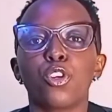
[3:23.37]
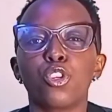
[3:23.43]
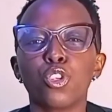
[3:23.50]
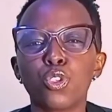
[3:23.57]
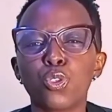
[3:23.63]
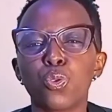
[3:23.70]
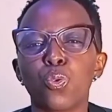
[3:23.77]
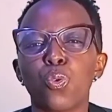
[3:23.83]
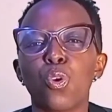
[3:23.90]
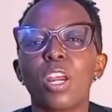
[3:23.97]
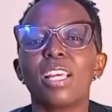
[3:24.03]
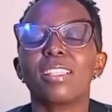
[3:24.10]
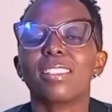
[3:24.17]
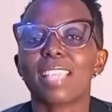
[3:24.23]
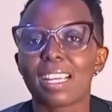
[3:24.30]
for you to
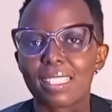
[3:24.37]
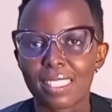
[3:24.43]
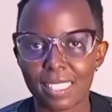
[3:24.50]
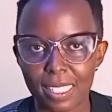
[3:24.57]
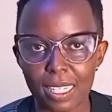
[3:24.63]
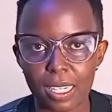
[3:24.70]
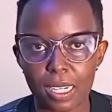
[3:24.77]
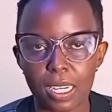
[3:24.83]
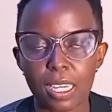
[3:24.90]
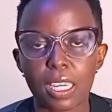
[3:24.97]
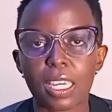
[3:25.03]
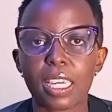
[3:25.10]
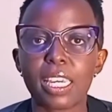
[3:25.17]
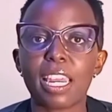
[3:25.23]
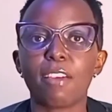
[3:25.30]
succeed
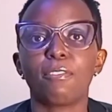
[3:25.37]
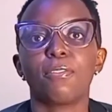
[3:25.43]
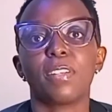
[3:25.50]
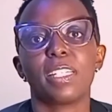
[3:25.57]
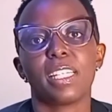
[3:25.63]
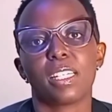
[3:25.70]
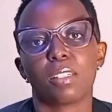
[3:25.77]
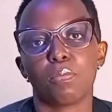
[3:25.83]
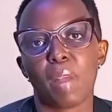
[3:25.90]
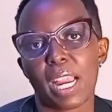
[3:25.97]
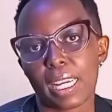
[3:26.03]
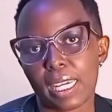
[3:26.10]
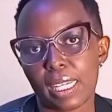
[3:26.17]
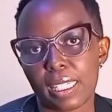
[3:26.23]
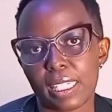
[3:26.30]
in affiliate
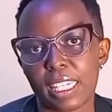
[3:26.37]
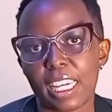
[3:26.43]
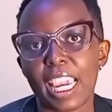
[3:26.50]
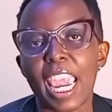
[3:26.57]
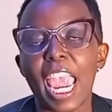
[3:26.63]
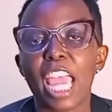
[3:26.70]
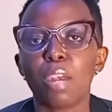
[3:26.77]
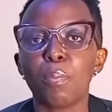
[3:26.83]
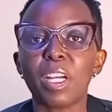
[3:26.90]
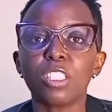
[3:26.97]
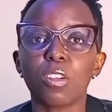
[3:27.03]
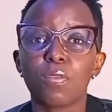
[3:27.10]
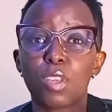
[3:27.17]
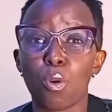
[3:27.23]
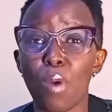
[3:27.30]
marketing. And
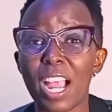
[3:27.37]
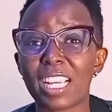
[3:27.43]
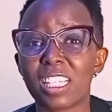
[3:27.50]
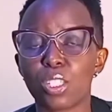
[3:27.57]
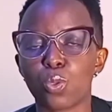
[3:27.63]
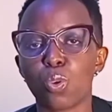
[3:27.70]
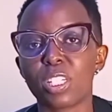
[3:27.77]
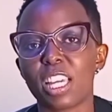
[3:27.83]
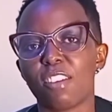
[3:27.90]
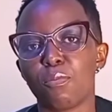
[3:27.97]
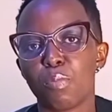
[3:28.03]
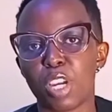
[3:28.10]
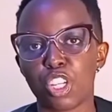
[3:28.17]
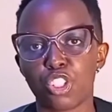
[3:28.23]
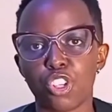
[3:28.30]
part of the work is what
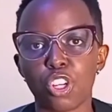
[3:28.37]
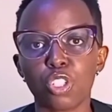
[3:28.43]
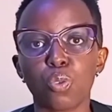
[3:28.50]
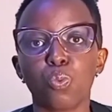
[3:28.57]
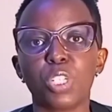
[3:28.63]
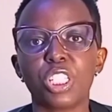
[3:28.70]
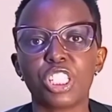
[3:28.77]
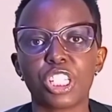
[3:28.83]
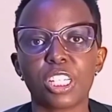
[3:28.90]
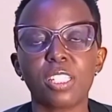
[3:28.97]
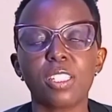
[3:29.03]
I've mentioned, which